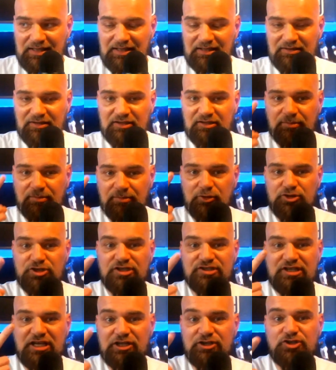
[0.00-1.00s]
that the Blue Jays
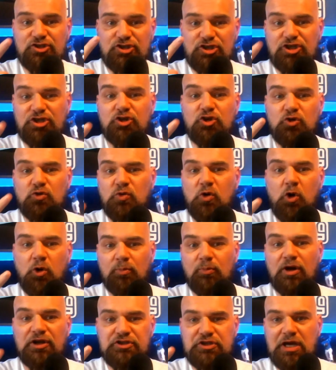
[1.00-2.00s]
get 2 home
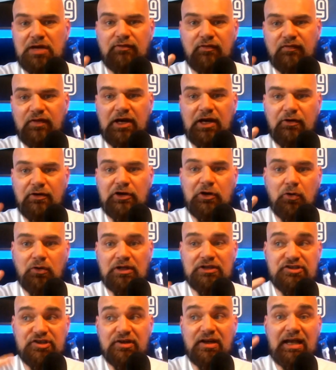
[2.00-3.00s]
runs off of Aaron Nola
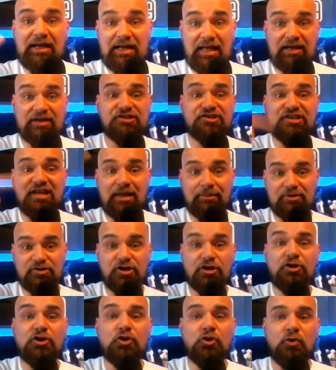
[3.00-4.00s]
tonight and establish a
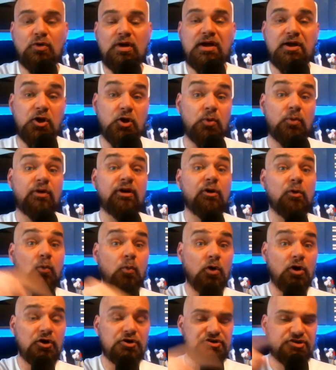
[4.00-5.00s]
new career
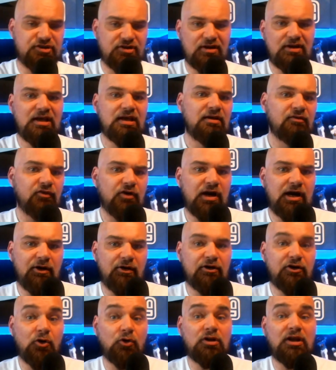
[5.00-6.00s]
worst for Aaron
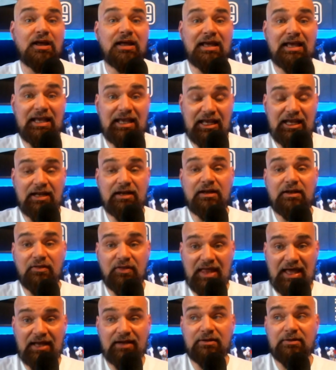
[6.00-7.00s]
Nola in
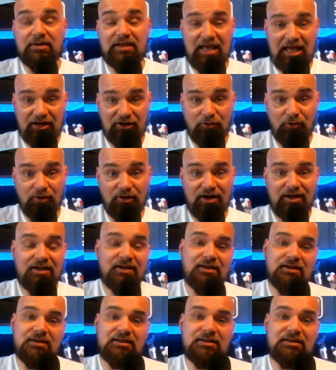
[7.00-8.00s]
that category.
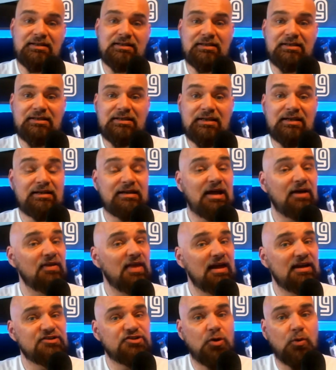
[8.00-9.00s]
Now,
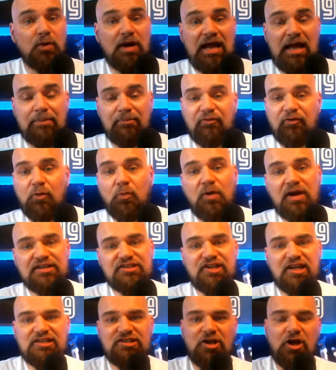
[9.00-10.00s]
that is a wrap for
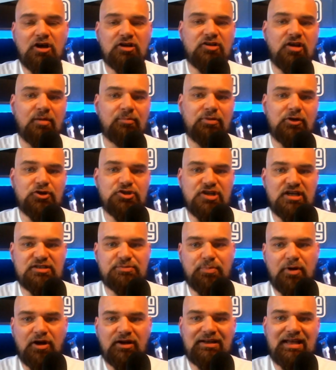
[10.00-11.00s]
Wednesday's Locked On Blue Jays
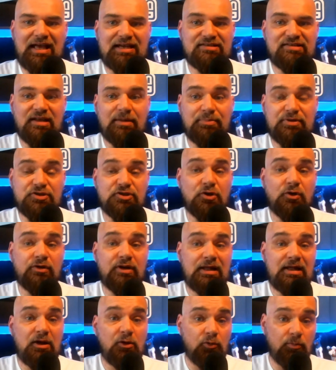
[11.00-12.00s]
podcast episode.
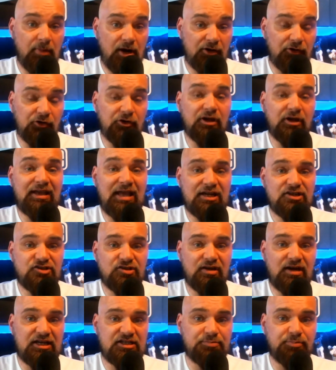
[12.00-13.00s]
Reminder, you can catch
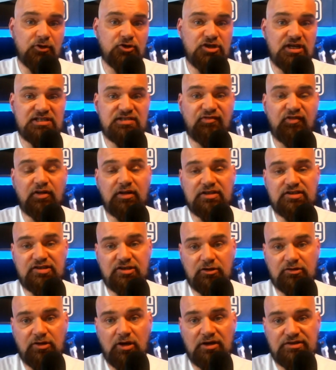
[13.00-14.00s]
tonight's Blue Jays Phillies
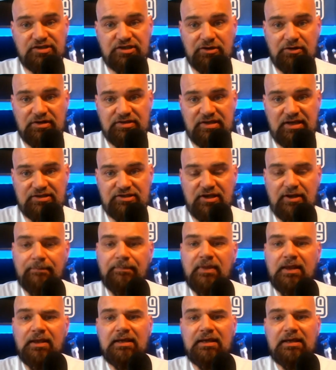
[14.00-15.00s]
tilt on SiriusXM.
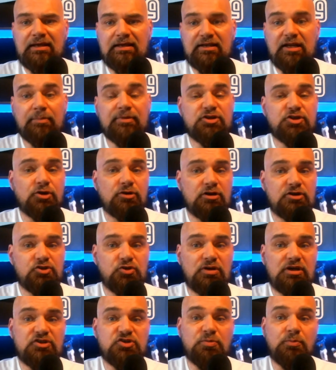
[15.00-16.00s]
Now, be sure to tune
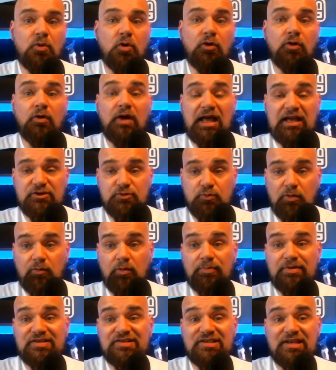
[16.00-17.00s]
in tomorrow, as we will
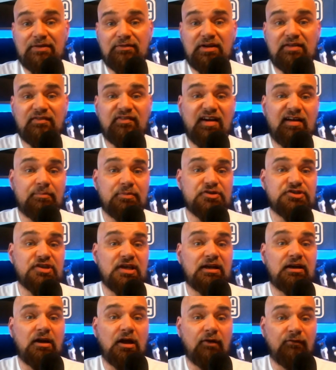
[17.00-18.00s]
be
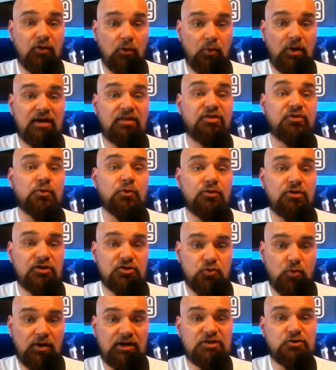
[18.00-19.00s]
75% of the way through the
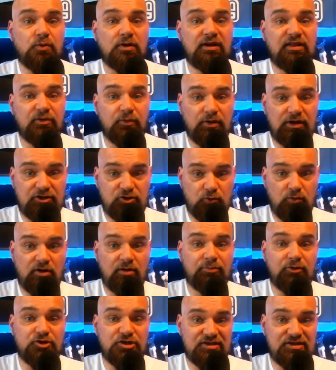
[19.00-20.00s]
2023 Toronto
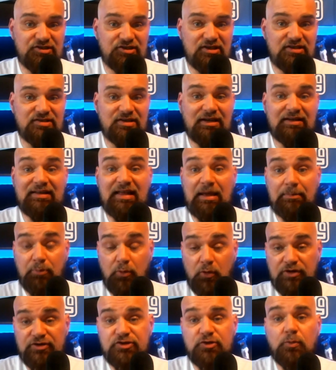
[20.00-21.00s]
Blue Jays season at that
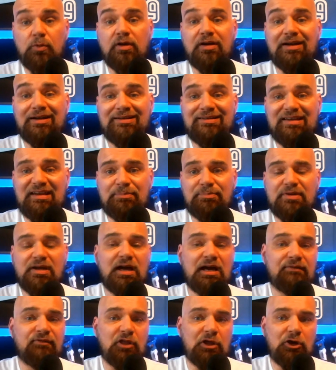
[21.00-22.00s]
point. So we're going to deep
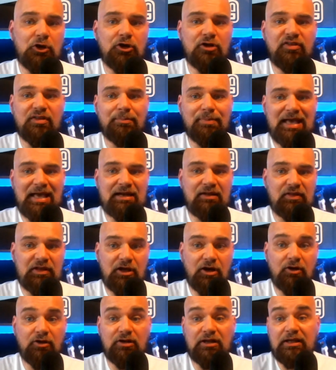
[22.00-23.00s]
dive the good, the bad, and the
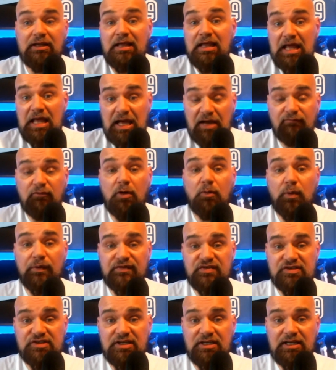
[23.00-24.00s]
ugly of what we've
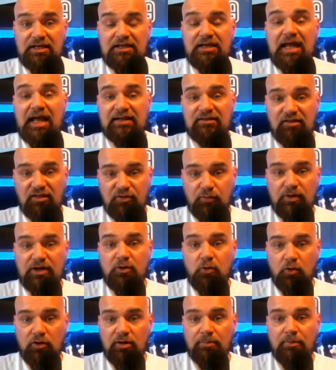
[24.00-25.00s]
seen at the
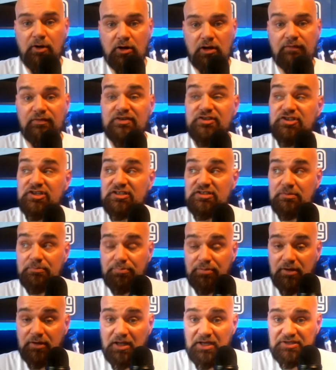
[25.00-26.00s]
3-quarter mark of the season.
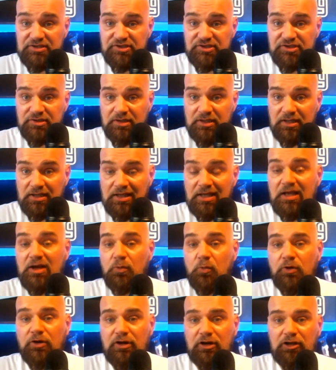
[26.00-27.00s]
Plus, we're
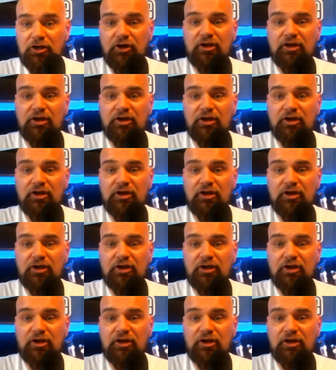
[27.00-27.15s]
going to look